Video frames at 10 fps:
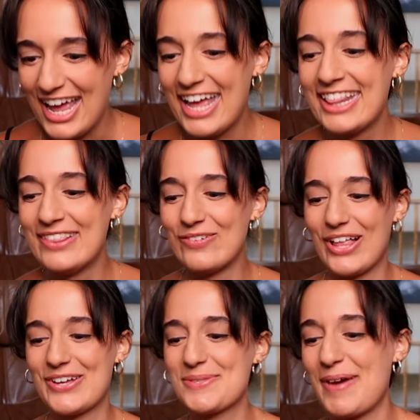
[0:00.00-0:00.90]
and
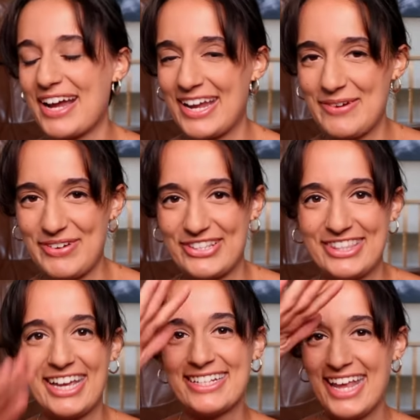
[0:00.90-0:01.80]
while I was packing up other
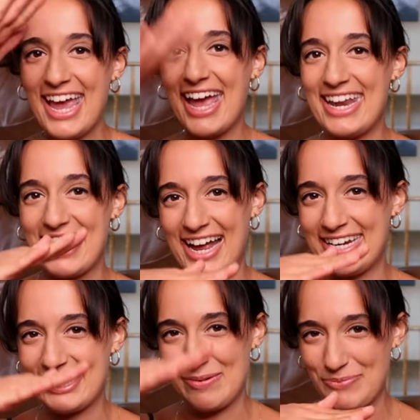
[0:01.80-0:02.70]
things, and it
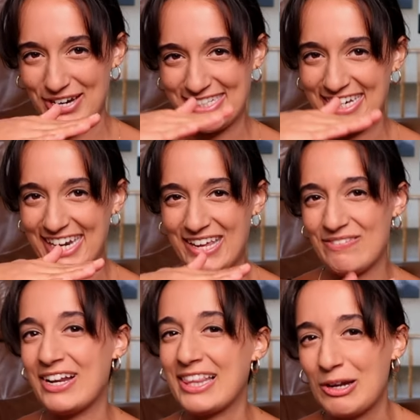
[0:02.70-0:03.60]
kind of compressed it
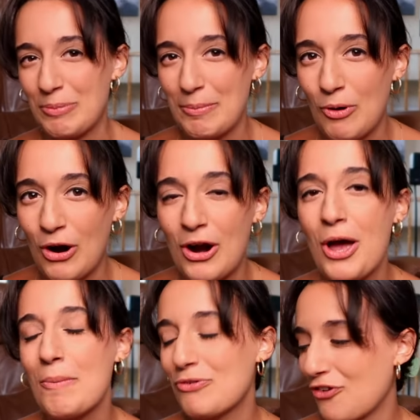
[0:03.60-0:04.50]
even a little bit more
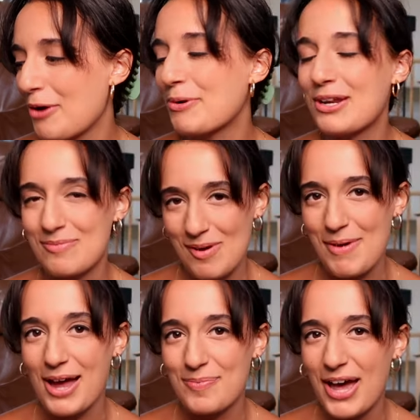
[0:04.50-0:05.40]
before I put it in my
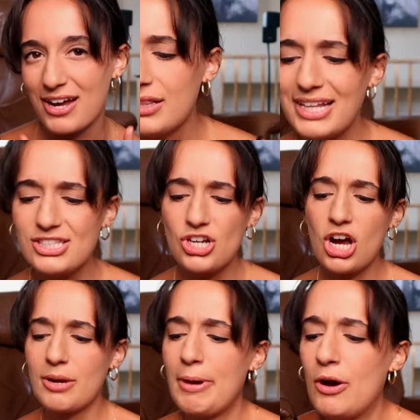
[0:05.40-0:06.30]
backpack. Let's
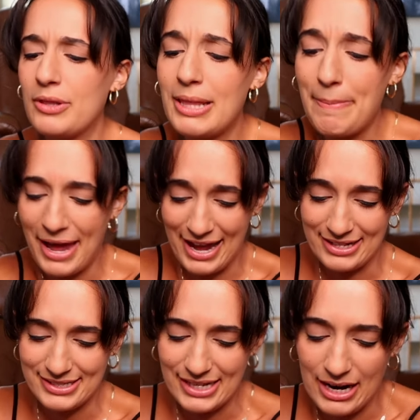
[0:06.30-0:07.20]
talk about the
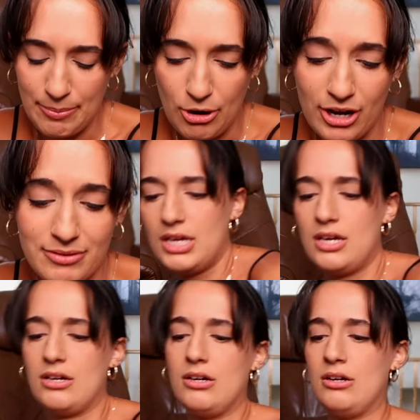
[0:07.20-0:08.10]
pants that I brought.
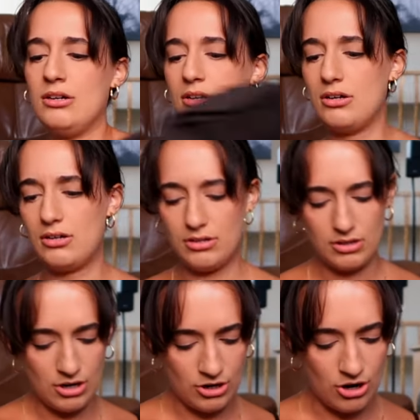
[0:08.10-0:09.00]
Here
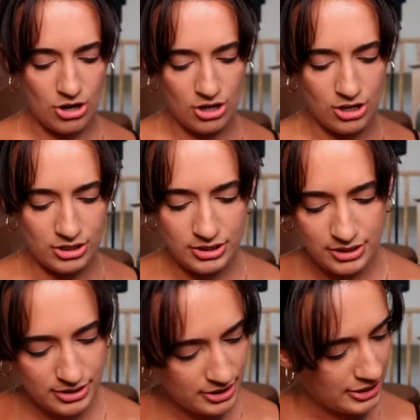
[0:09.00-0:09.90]
are
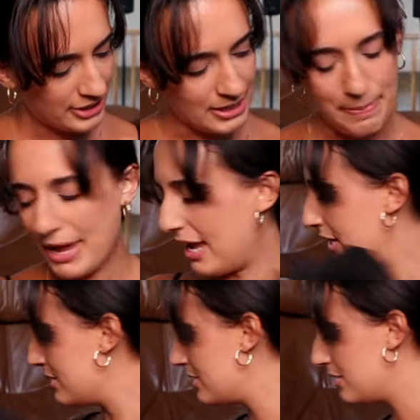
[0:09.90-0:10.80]
all the
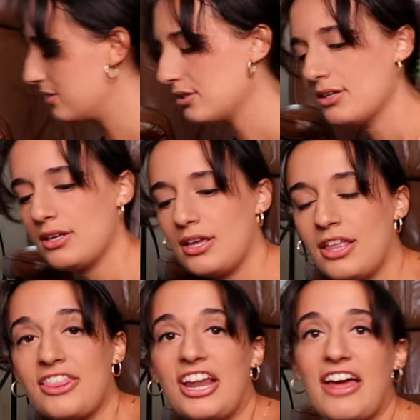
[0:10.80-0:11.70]
pants
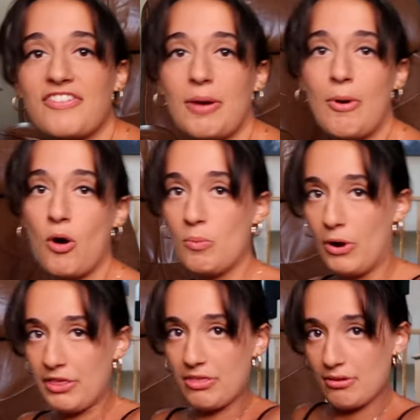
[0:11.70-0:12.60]
that I've come home
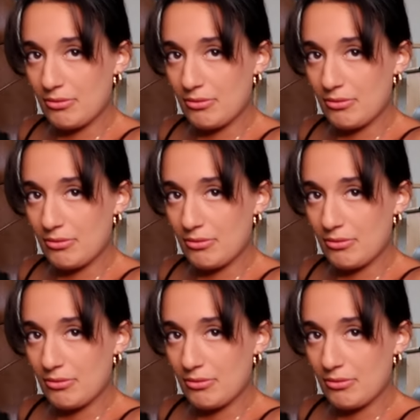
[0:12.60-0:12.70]
with.